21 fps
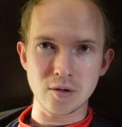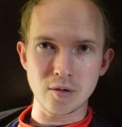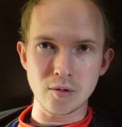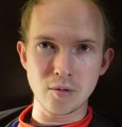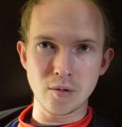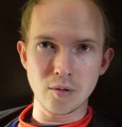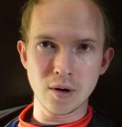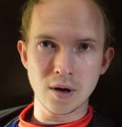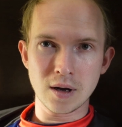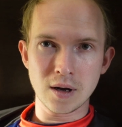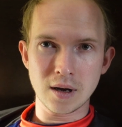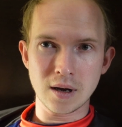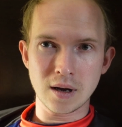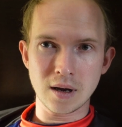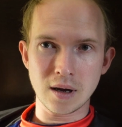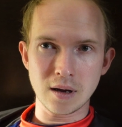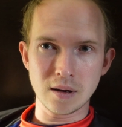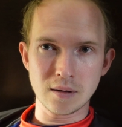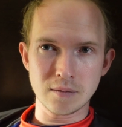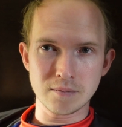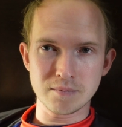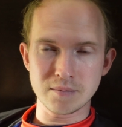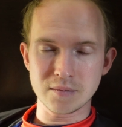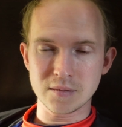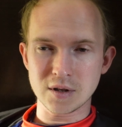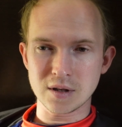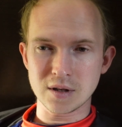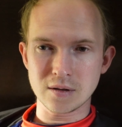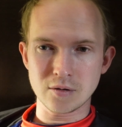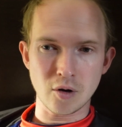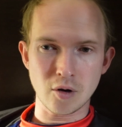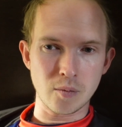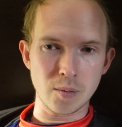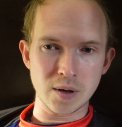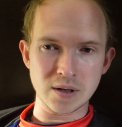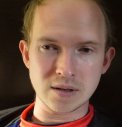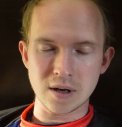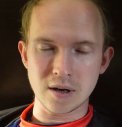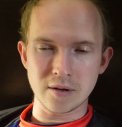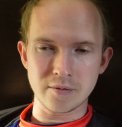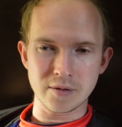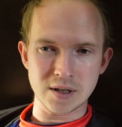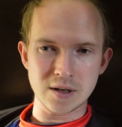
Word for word: to tell myself,